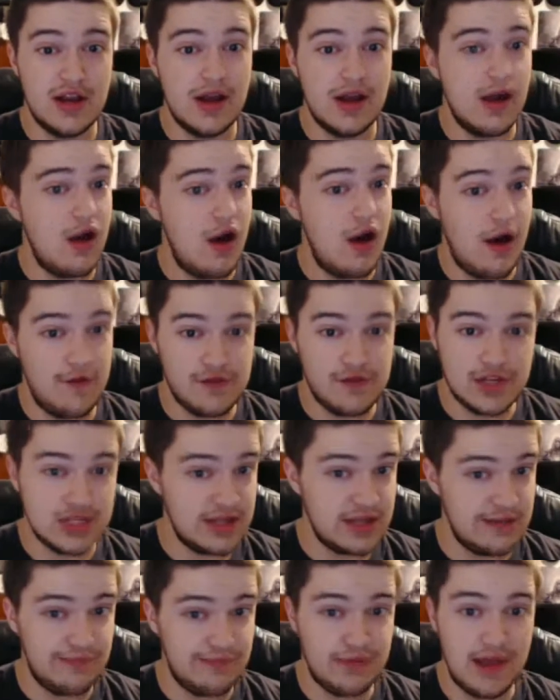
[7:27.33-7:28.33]

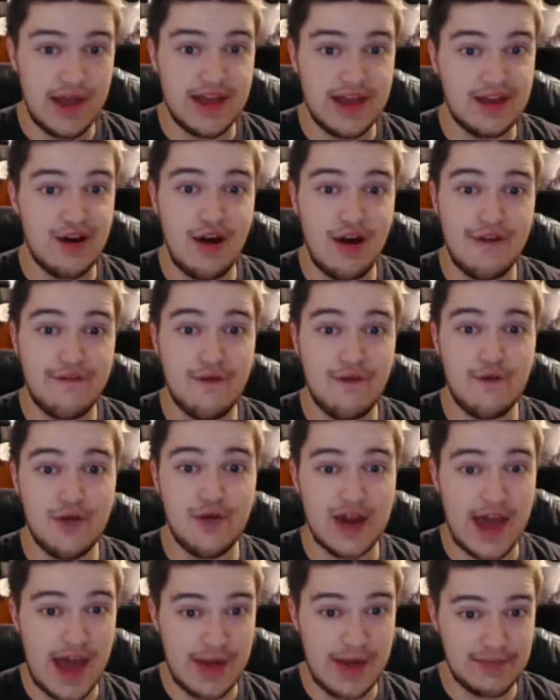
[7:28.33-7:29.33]
obviously playing off of
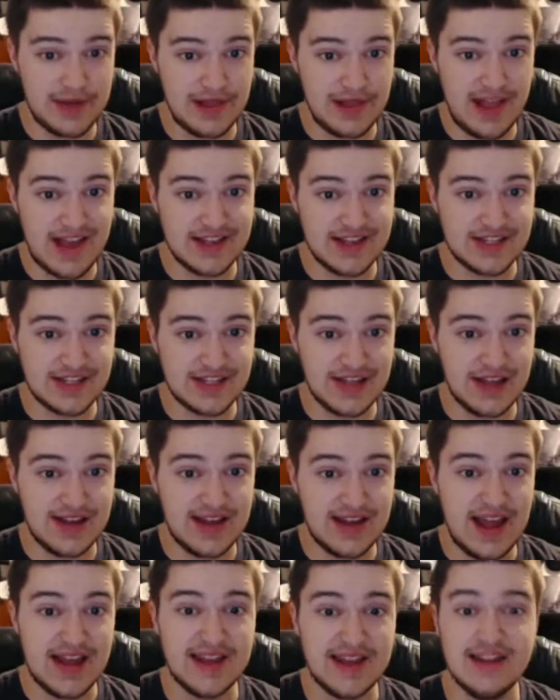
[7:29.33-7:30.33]
what happened last
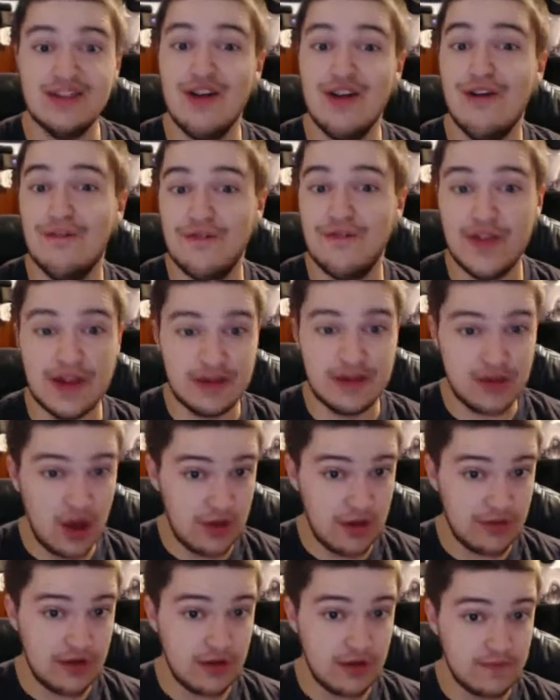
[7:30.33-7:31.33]
night, I didn't know if they'd
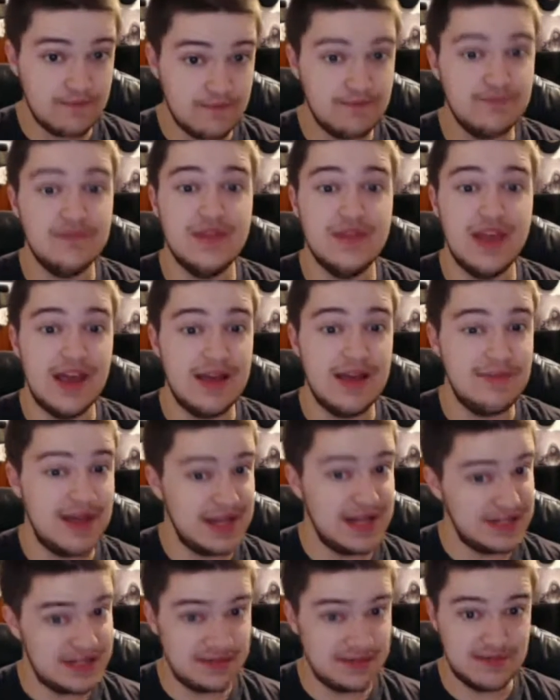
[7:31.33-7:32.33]
go there. They
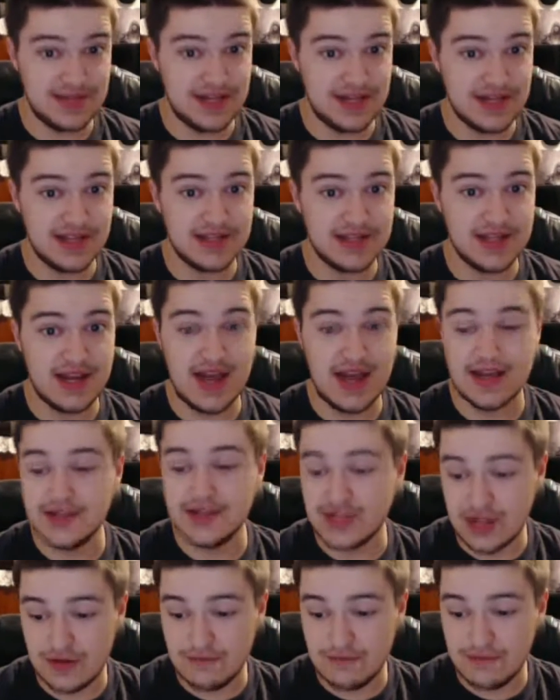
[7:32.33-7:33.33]
made some digs at
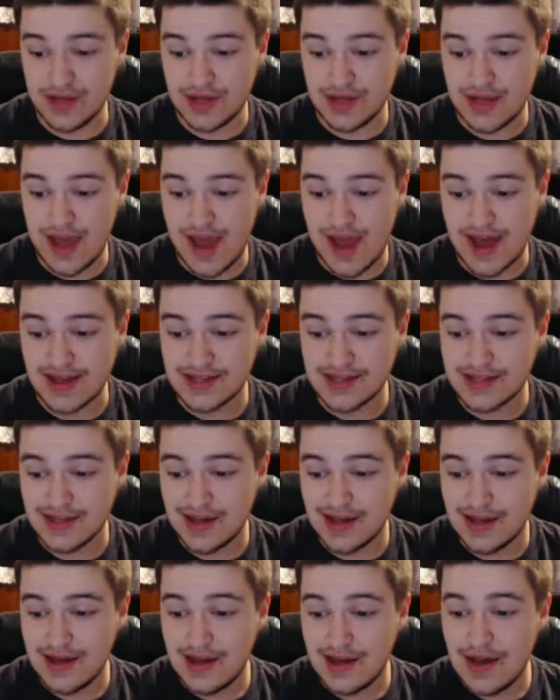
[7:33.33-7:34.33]
Enzo and Big Cass.
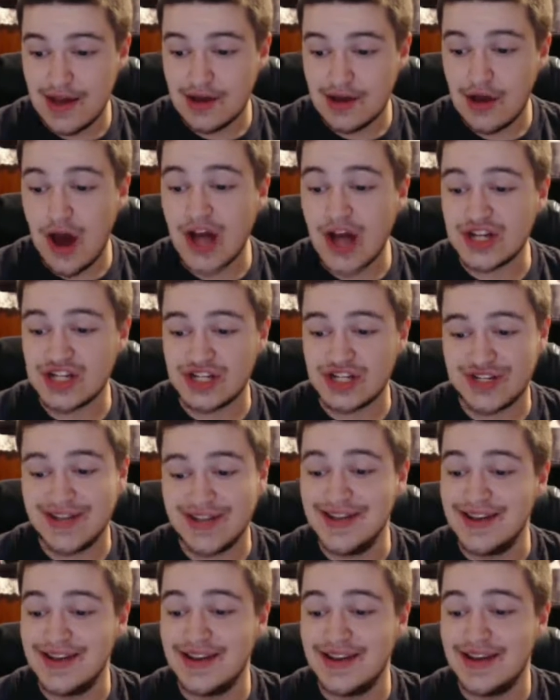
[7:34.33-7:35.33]
Gotch
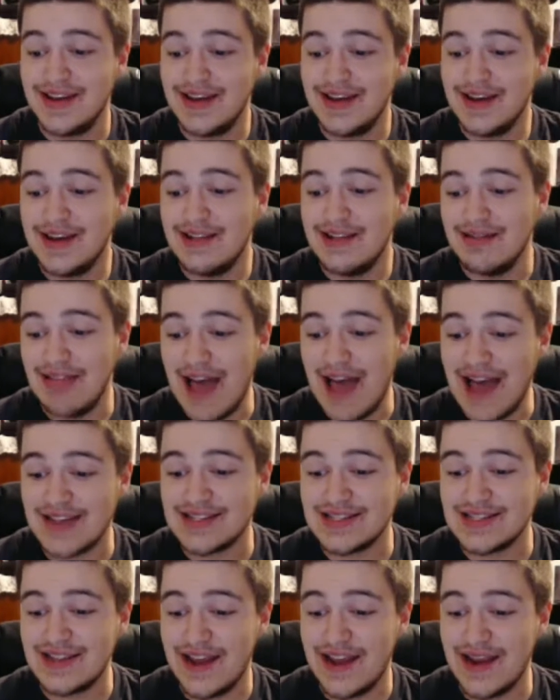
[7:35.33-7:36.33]
said
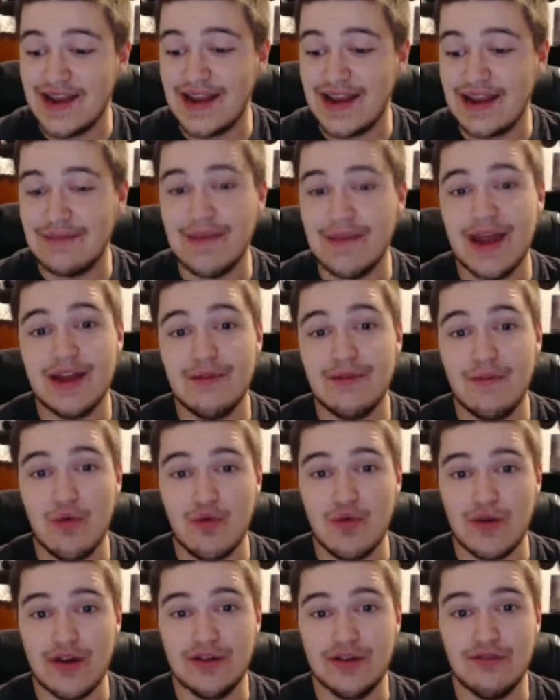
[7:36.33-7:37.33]
last night he made
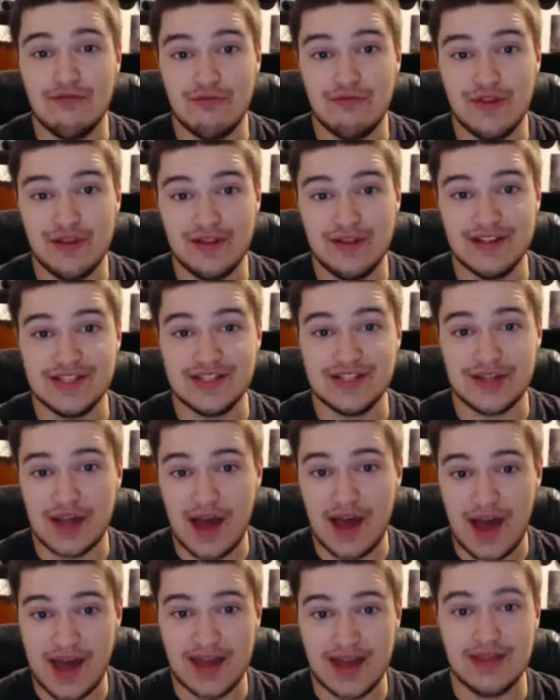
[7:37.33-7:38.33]
Amore the realest
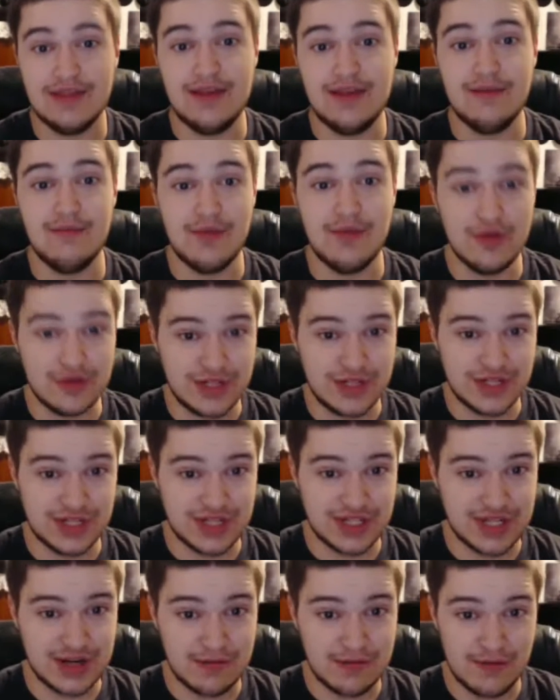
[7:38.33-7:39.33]
guy in the
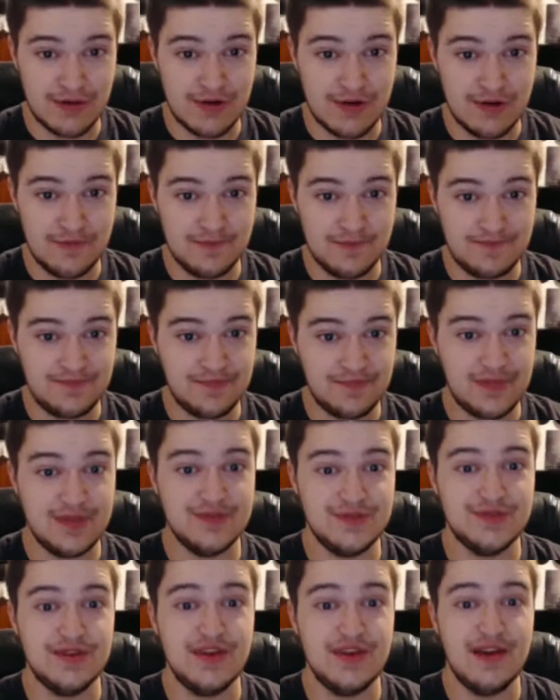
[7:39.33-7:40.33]
emergency room.
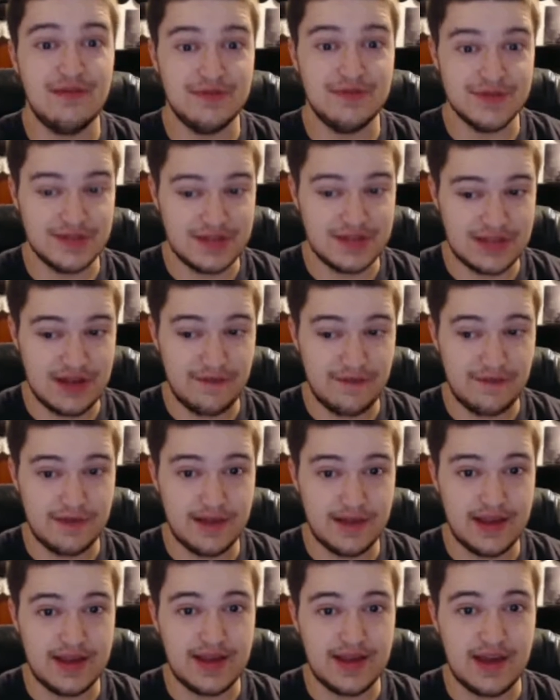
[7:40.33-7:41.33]
So that was
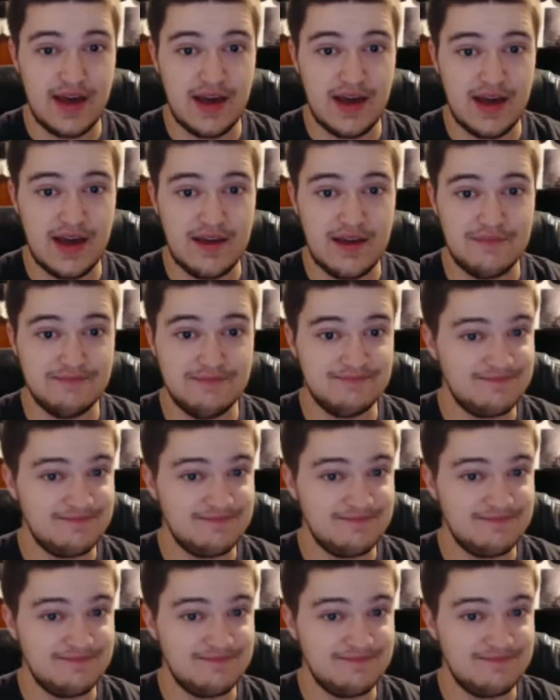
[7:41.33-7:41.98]
definitely a